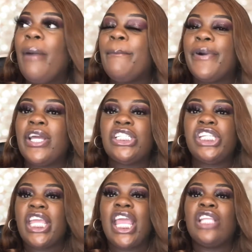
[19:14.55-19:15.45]
But
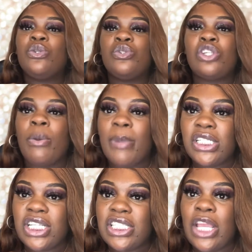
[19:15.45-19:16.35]
she can't do so
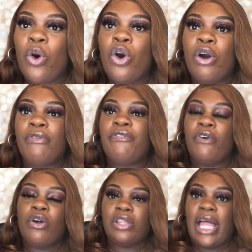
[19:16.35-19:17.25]
much because they all gonna
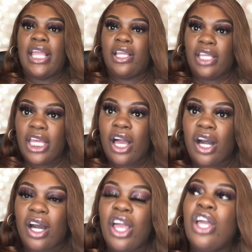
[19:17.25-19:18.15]
fall, like, get
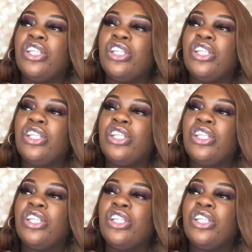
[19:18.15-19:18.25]
her.